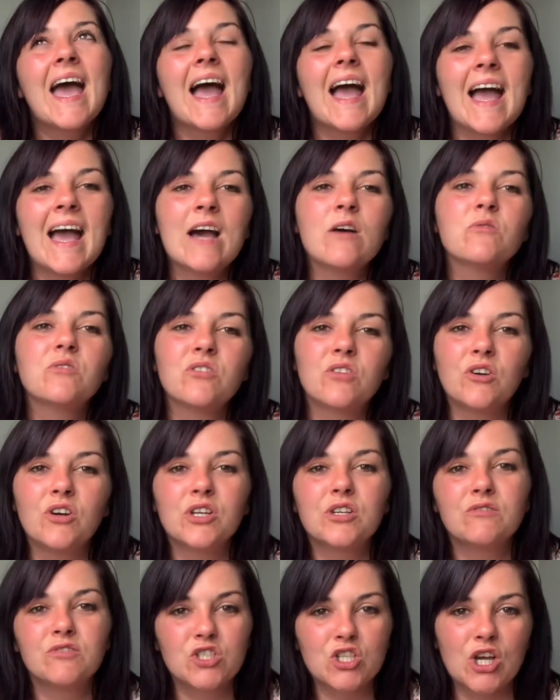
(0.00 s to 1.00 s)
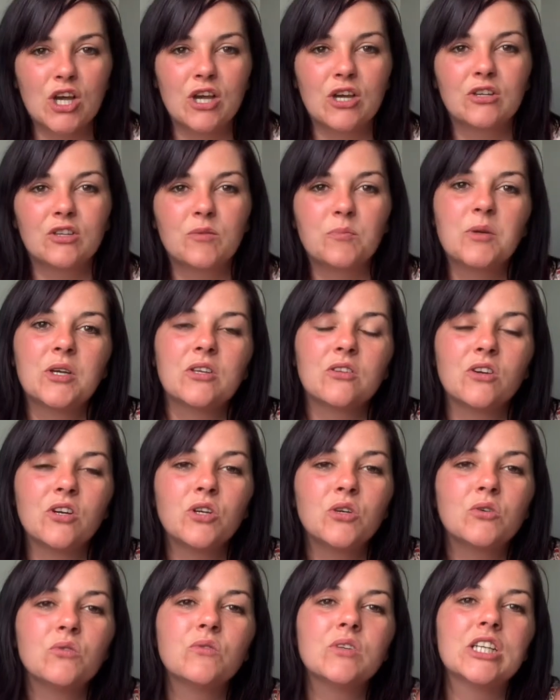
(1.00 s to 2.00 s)
outside of shirts, because I
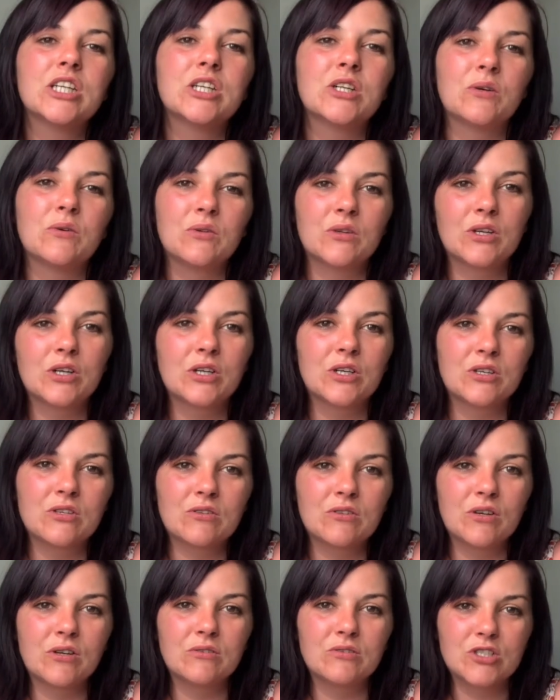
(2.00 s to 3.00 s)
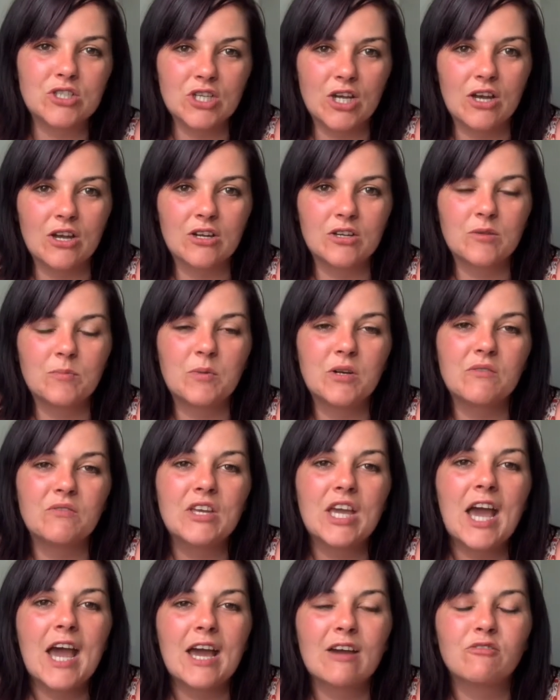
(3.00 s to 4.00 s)
already know that I can sew shirts, but if
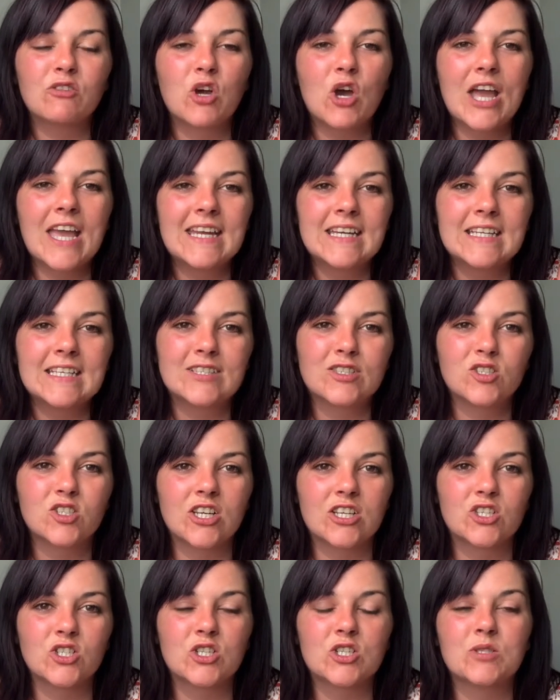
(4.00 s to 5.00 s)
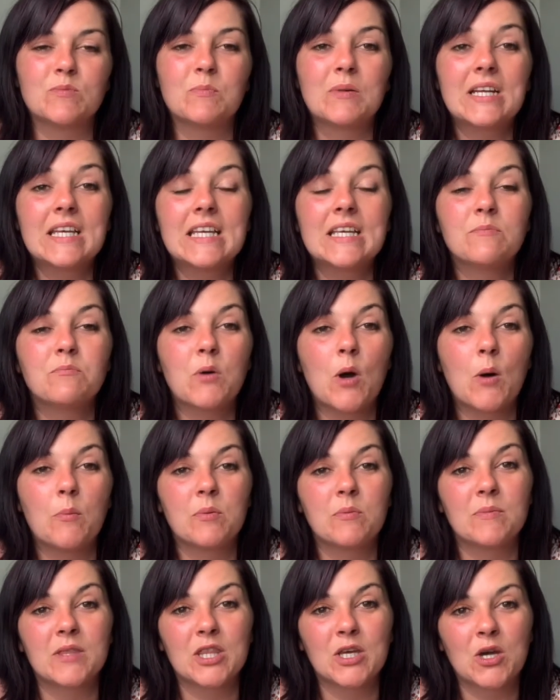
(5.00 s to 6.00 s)
you have got any suggestions, please pop
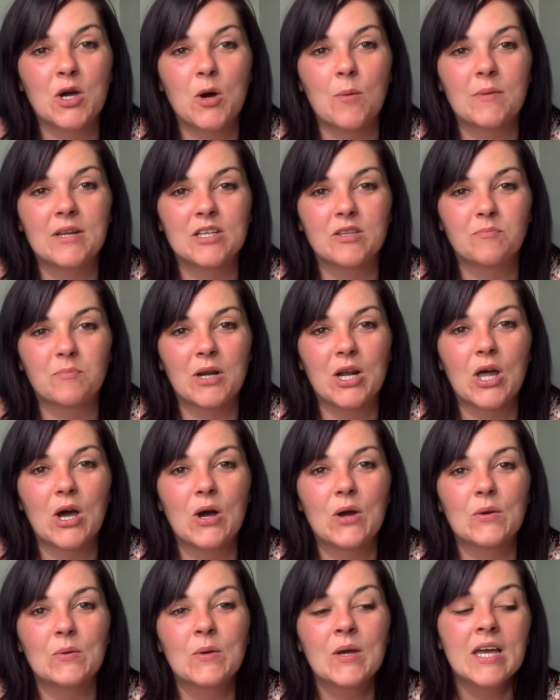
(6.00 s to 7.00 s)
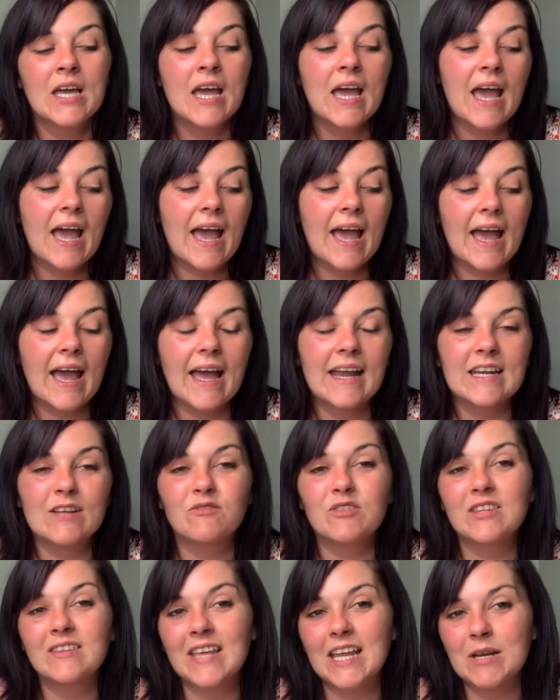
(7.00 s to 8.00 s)
them in the comments below, and if
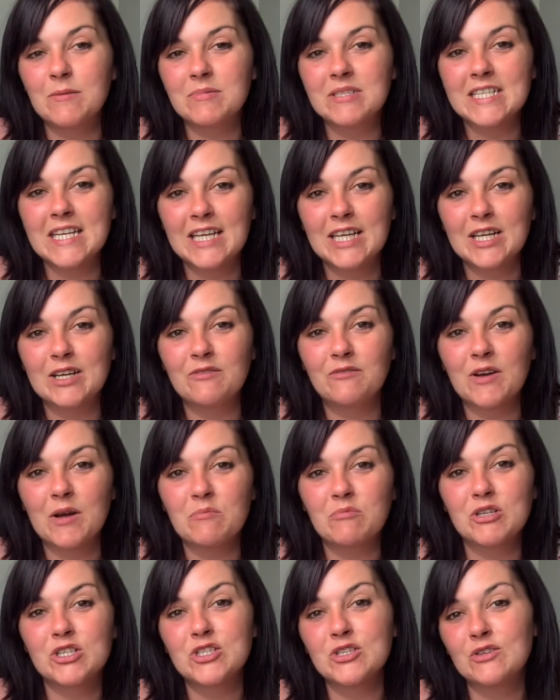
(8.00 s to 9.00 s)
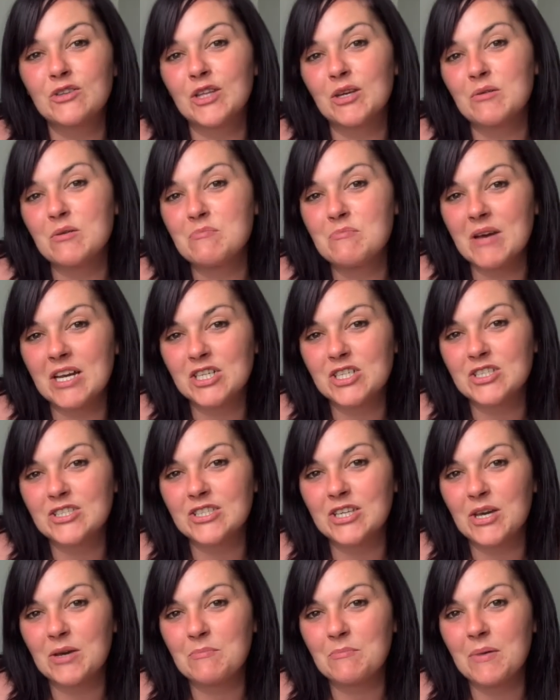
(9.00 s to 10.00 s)
there's any particular fabrics you think would match a
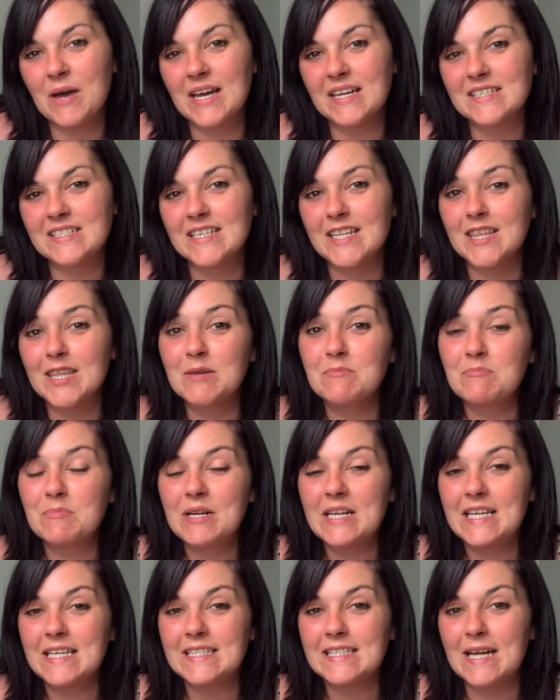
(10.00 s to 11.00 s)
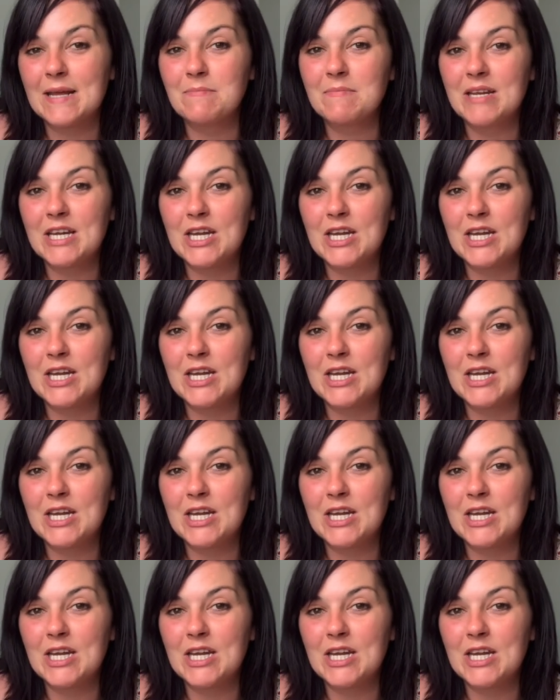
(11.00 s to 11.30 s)
certain pattern, then please let me